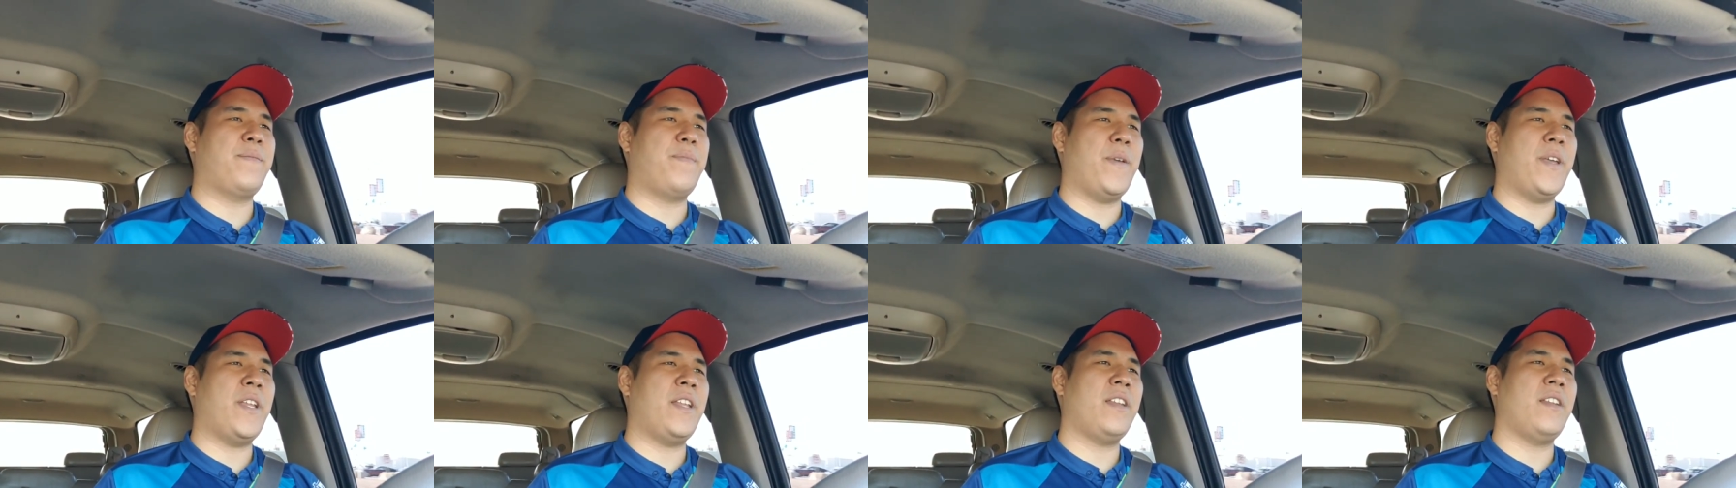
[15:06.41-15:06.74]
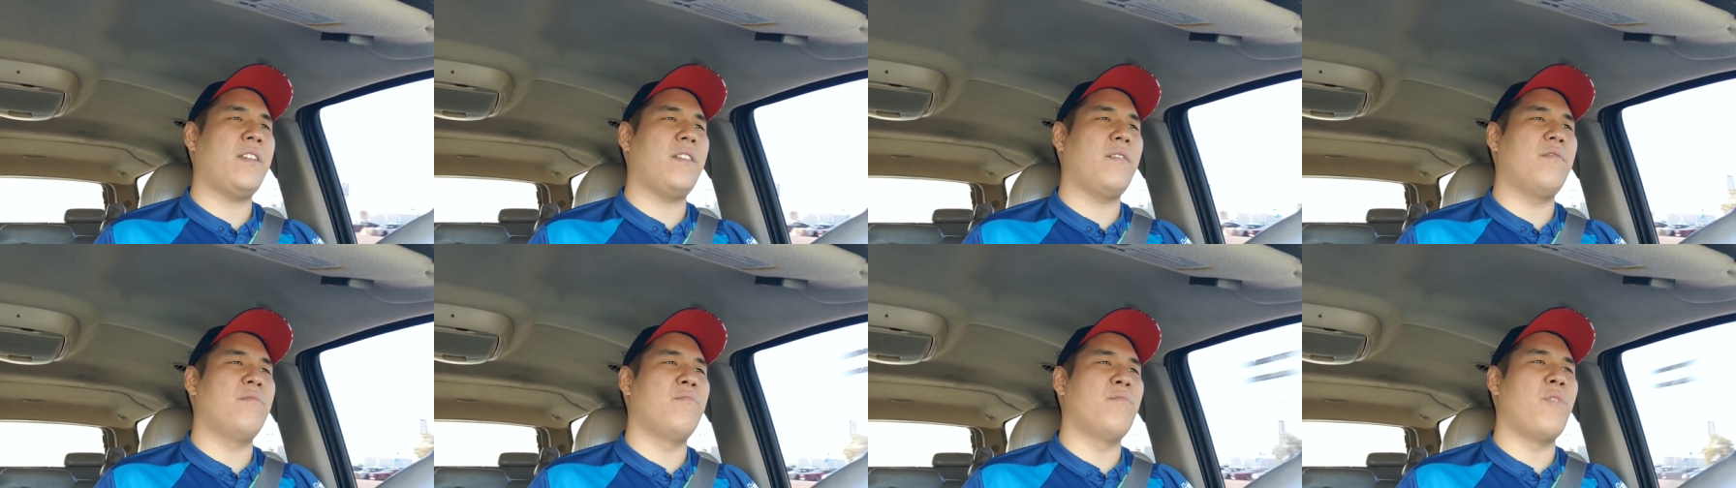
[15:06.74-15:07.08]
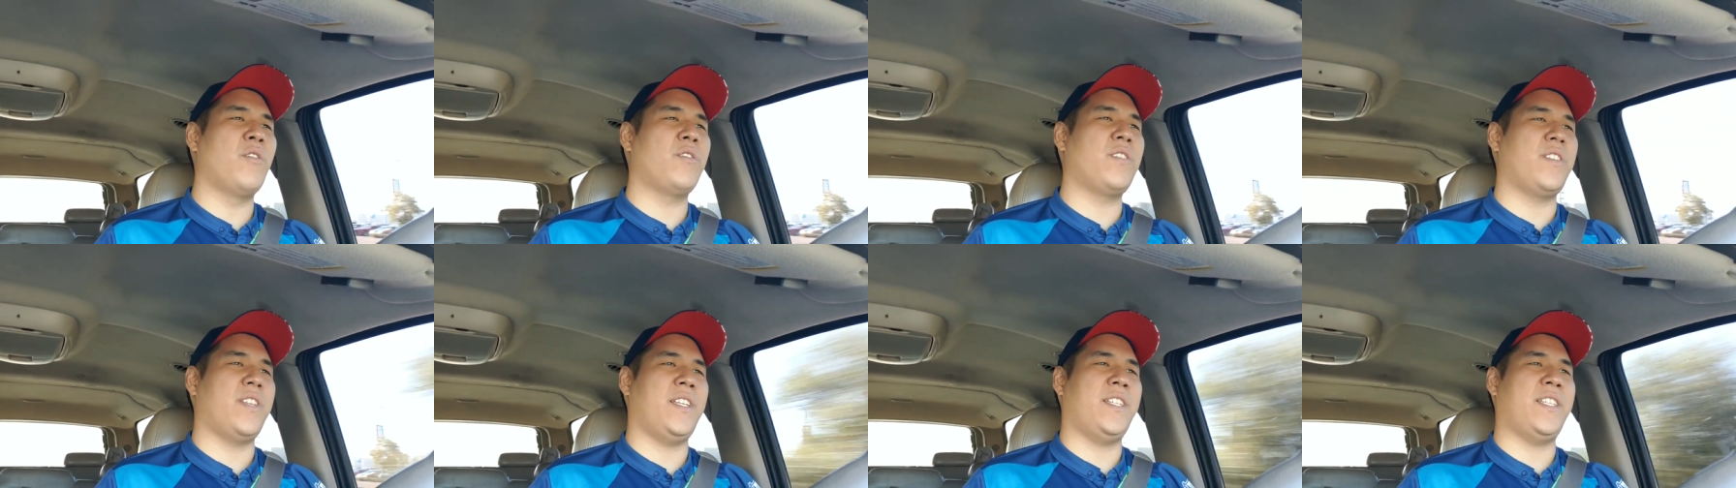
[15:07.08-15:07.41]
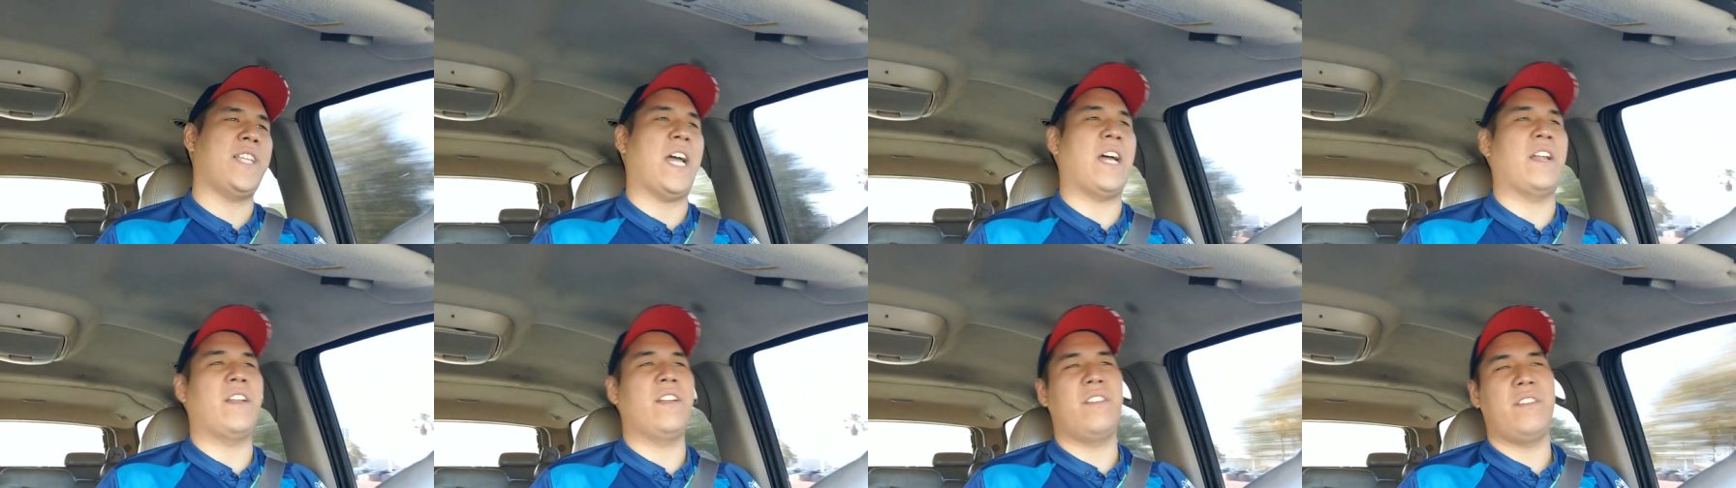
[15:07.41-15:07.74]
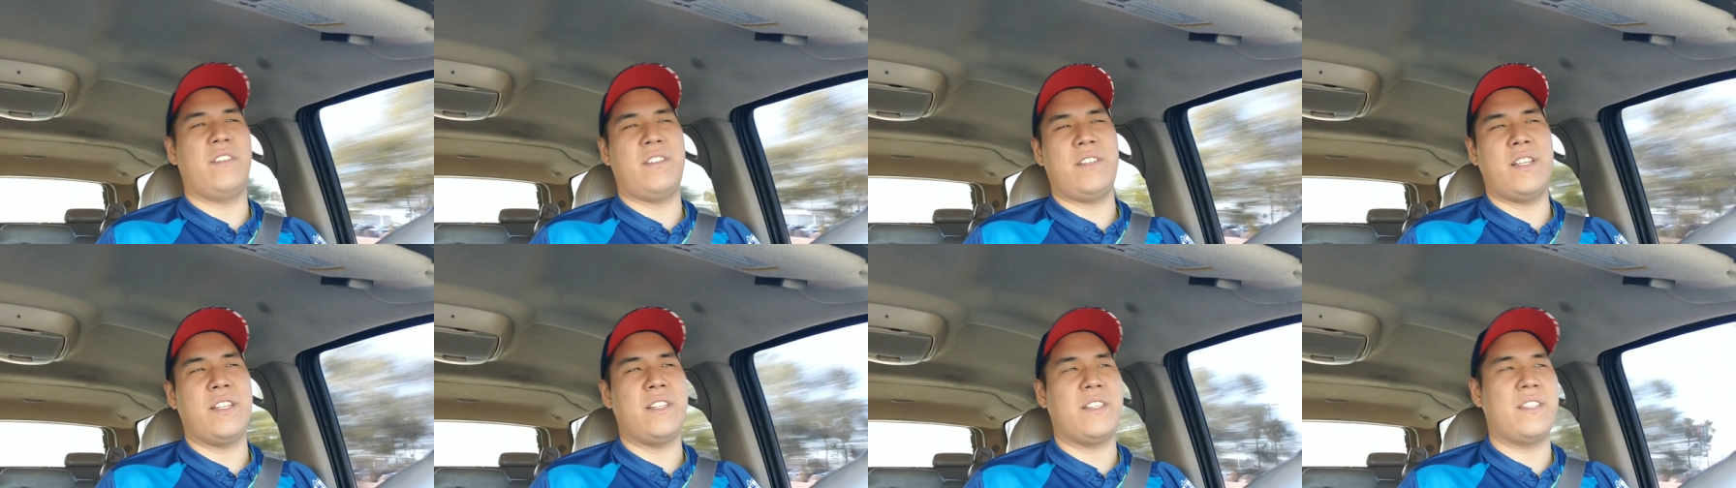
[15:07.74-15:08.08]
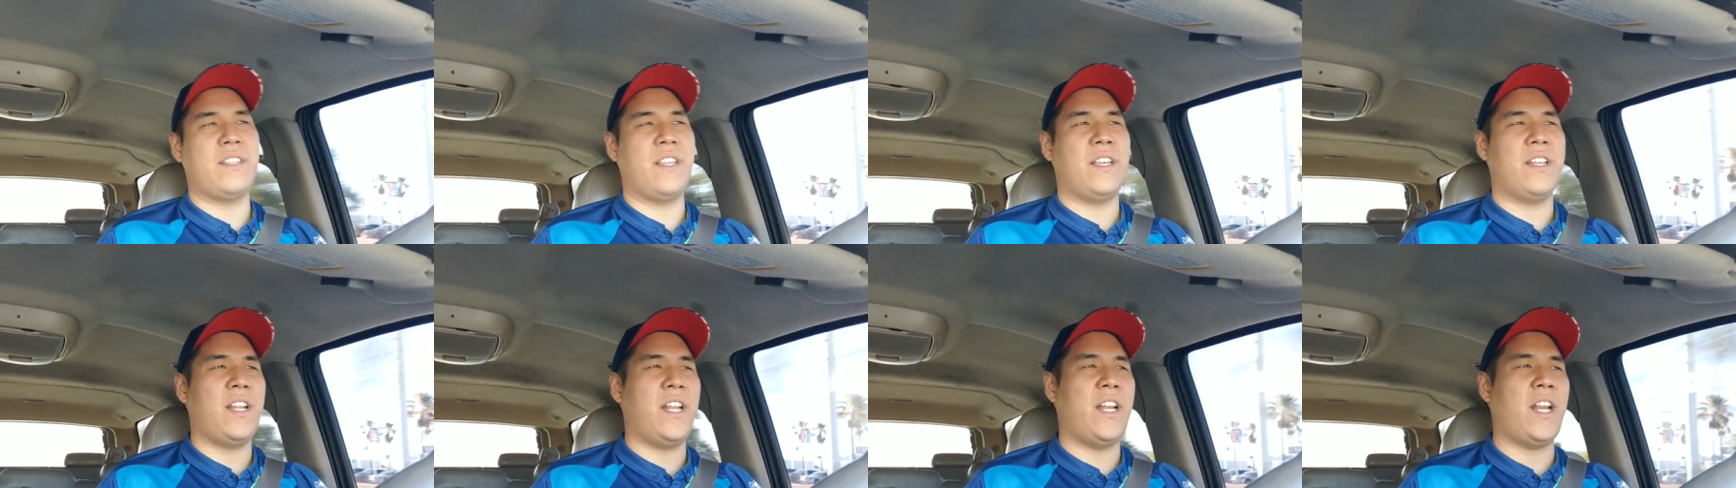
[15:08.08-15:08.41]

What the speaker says: been mostly downhill since then.